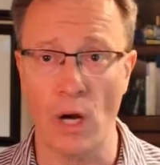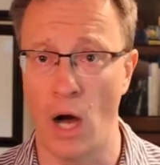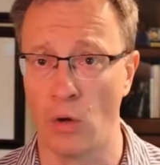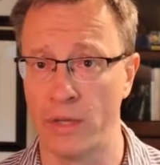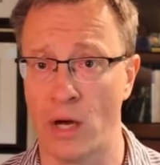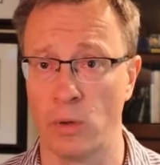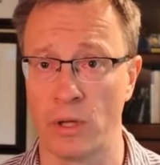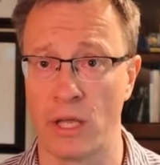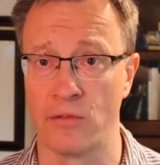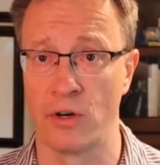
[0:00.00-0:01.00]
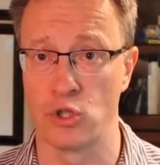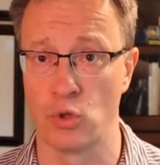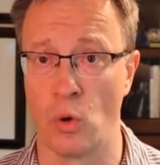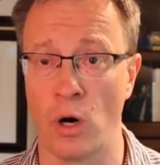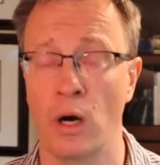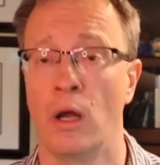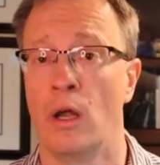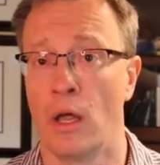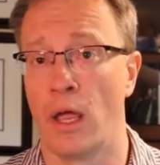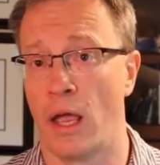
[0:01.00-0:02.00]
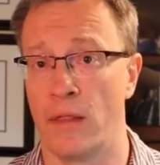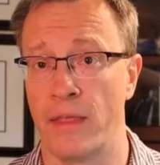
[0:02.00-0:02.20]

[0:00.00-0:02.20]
our neck will get very sore, and